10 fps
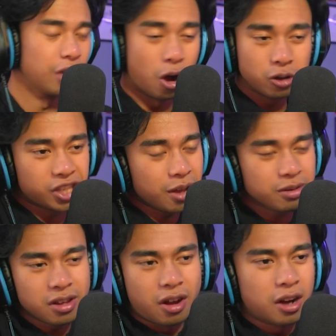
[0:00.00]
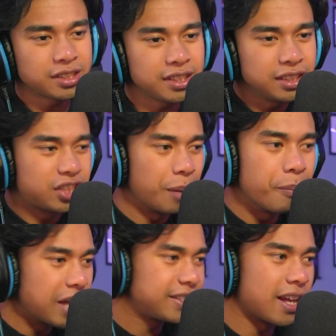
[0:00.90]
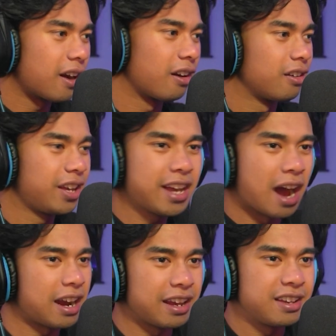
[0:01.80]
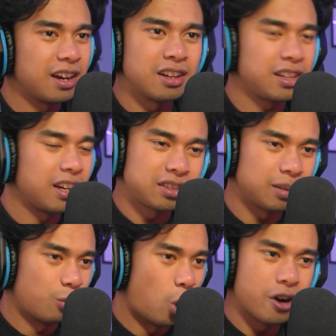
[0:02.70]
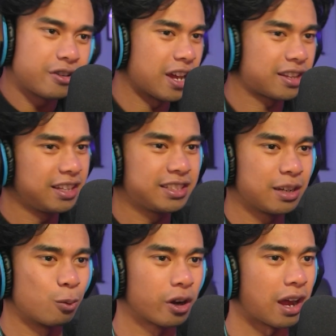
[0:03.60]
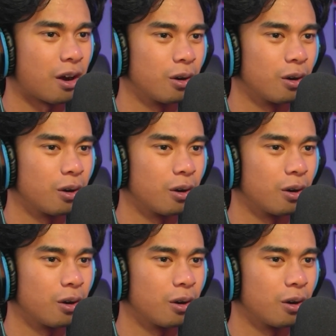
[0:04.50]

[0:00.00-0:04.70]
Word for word: Oh, Jim, honestly, Jinbei's there. He got it. He got, he got some water techniques he can work out.